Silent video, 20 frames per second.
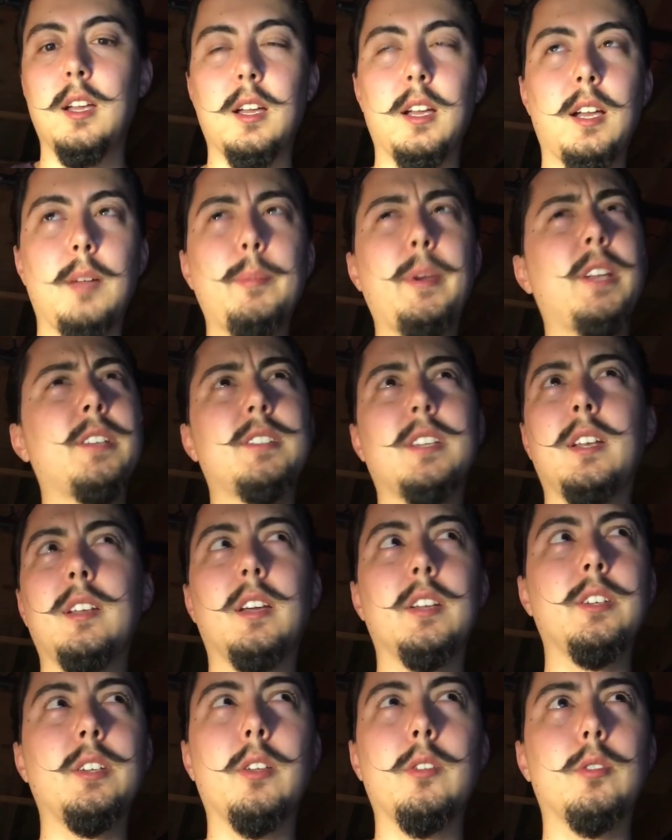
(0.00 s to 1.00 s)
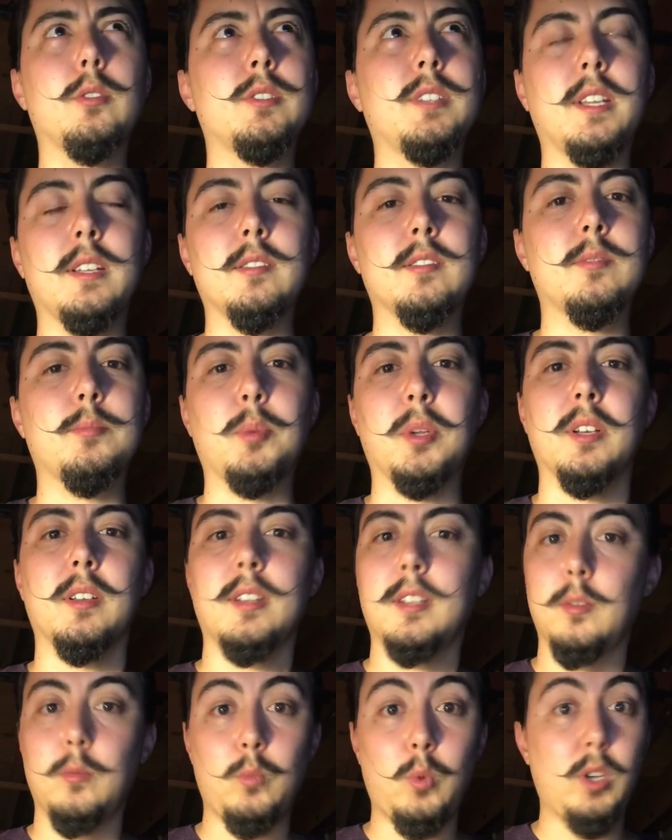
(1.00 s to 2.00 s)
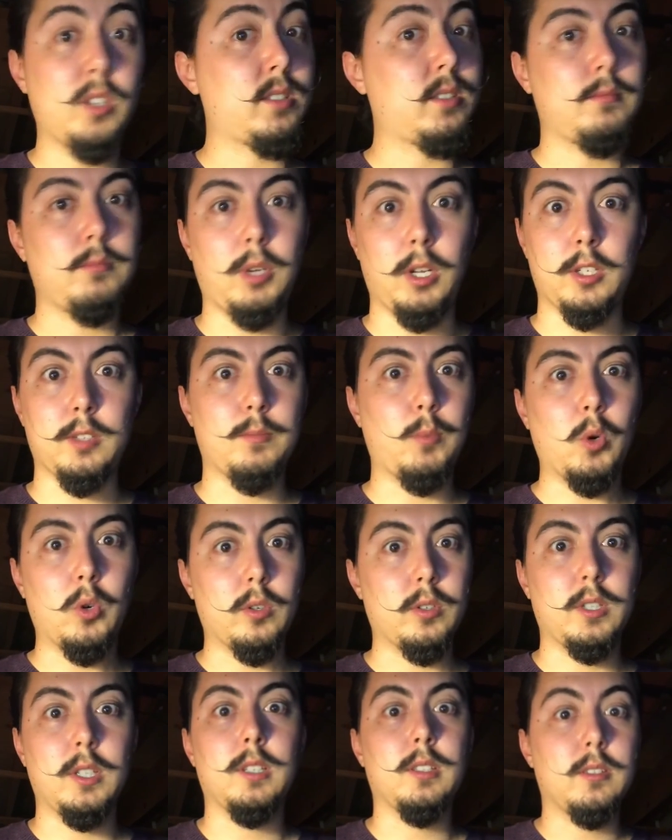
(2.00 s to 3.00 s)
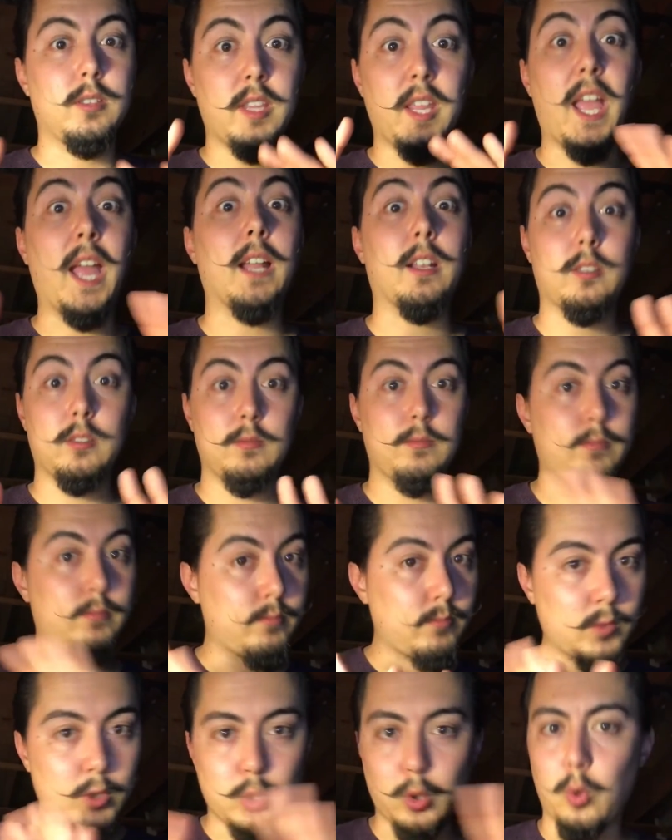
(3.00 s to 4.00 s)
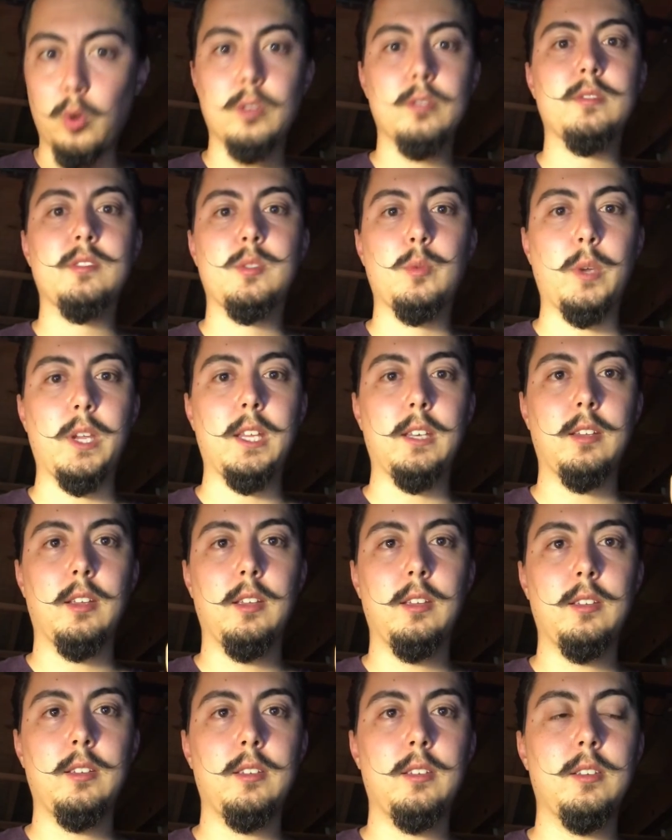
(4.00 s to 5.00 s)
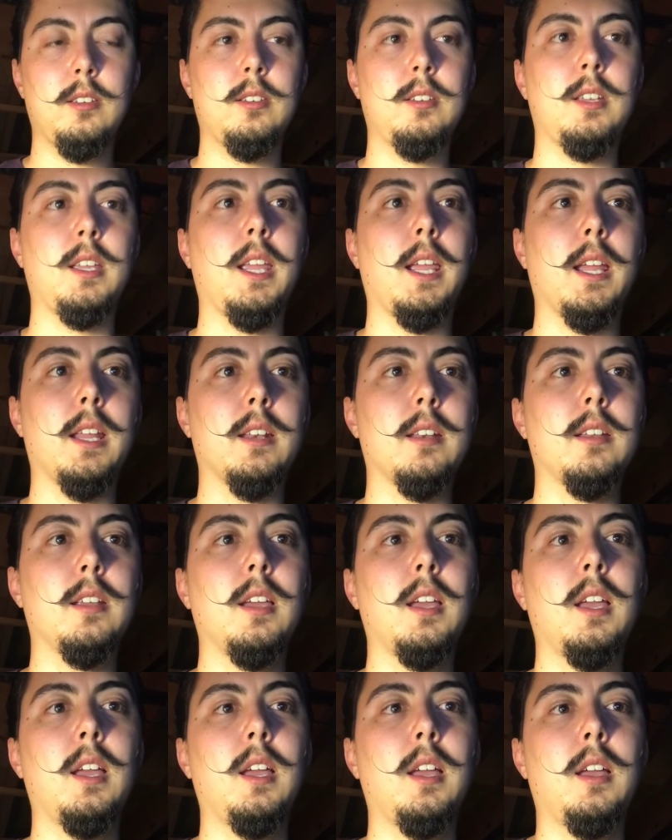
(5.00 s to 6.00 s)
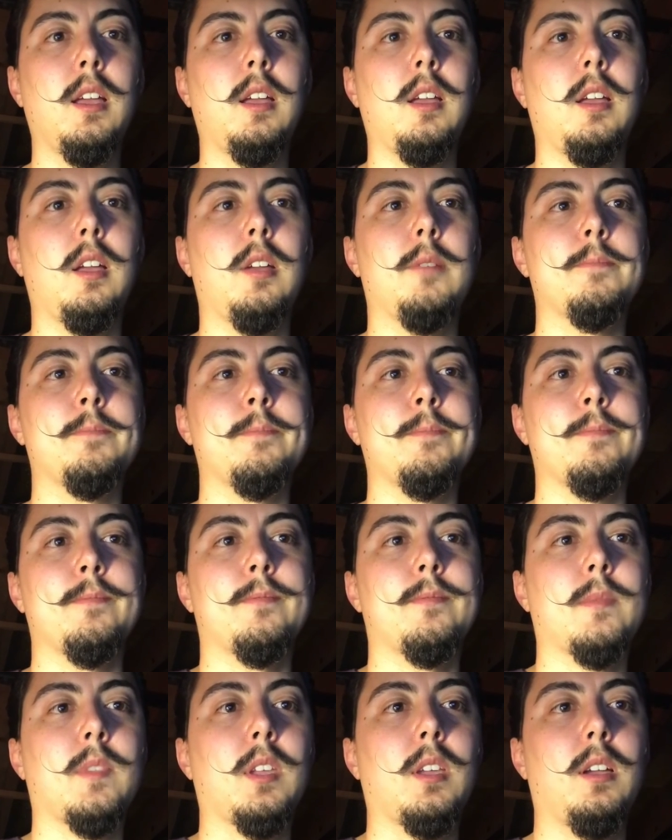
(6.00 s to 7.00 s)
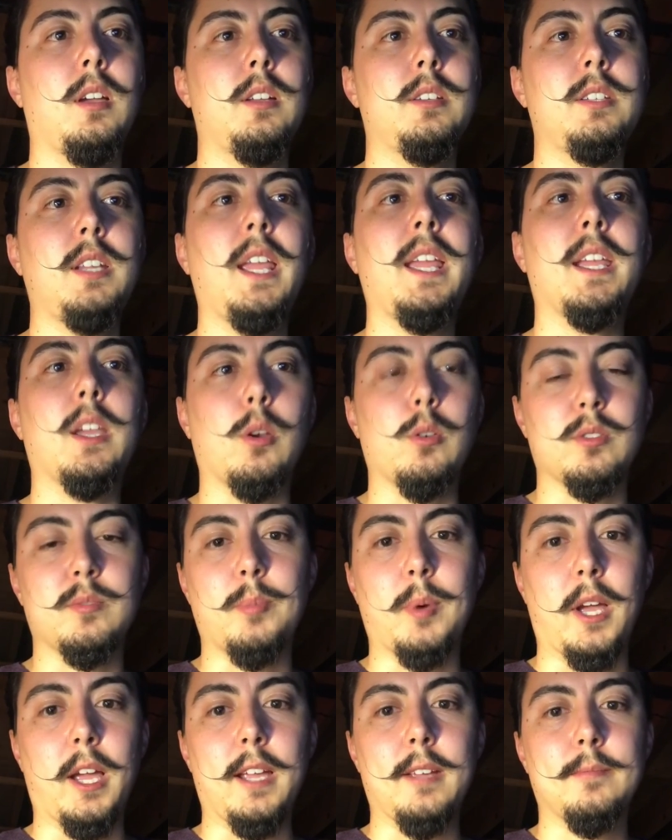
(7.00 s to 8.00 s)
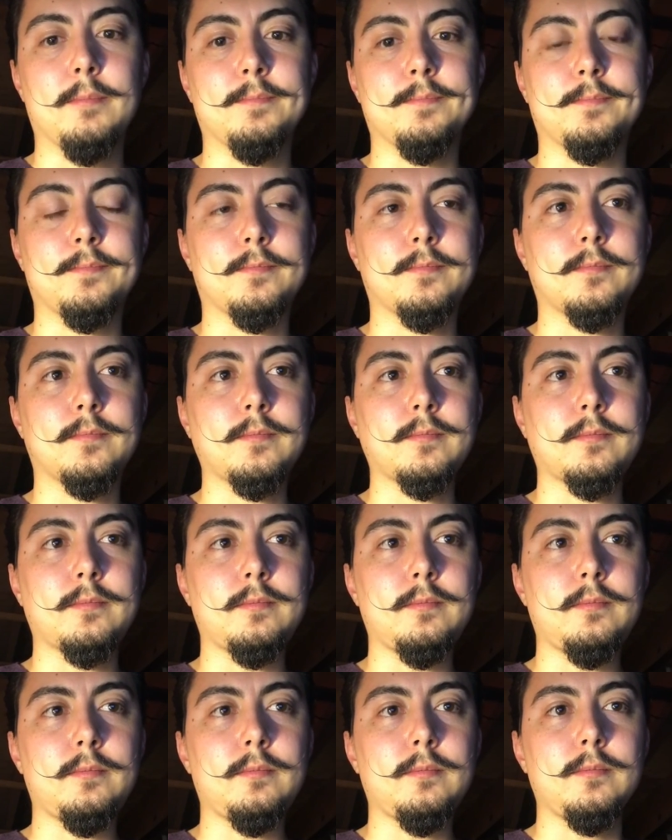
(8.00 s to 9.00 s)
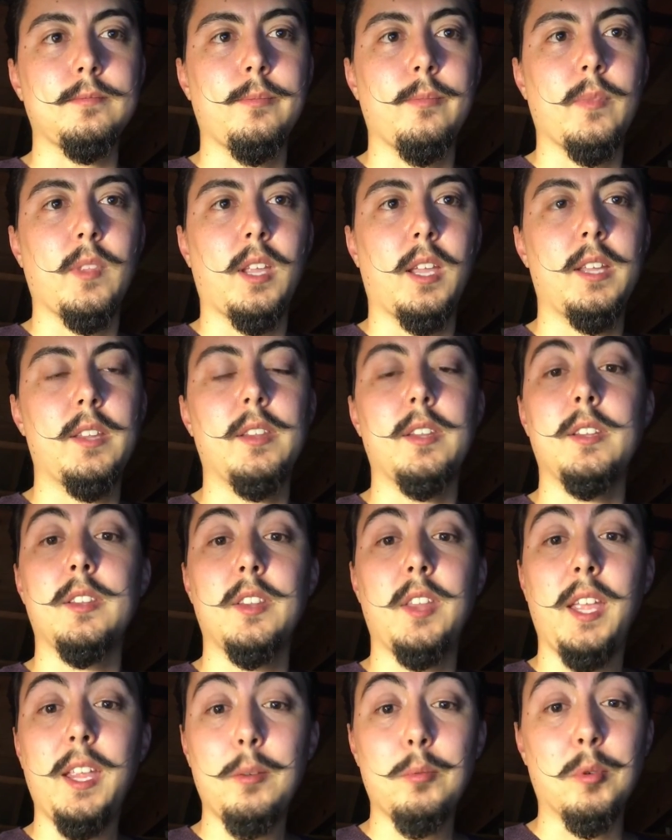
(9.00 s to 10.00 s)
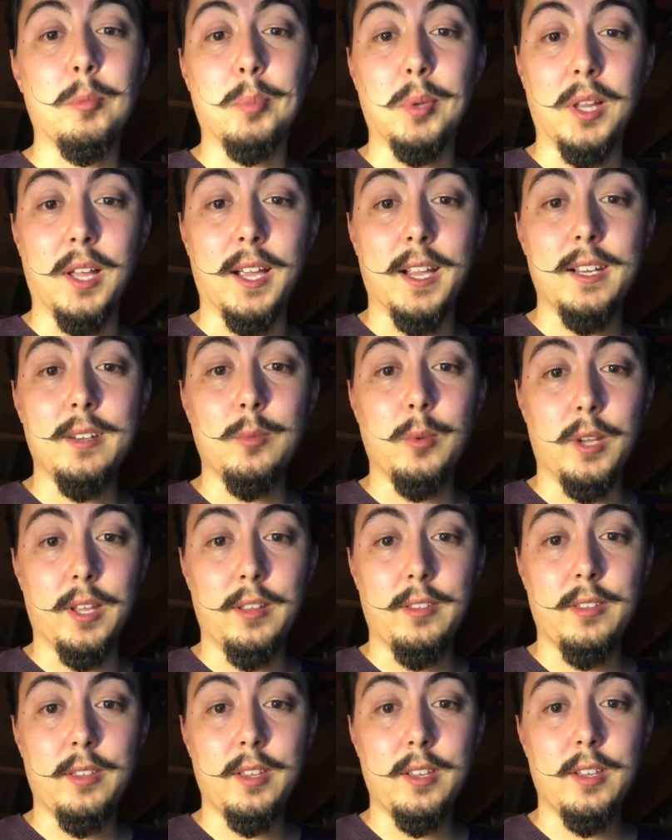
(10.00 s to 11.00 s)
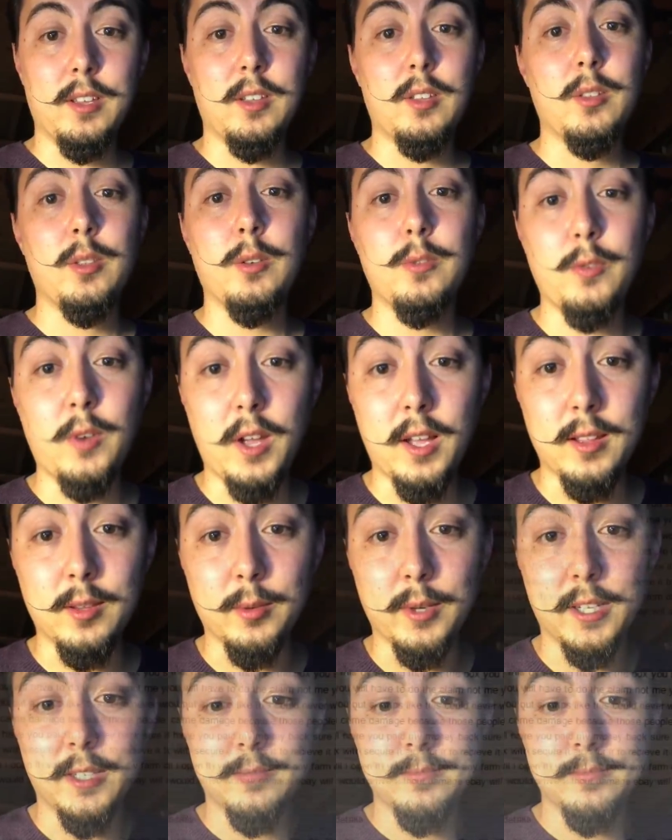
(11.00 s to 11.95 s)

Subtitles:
I might have said another sentence, but it wasn't much more than that, short and sweet. And a day goes by, and then they replied with the following.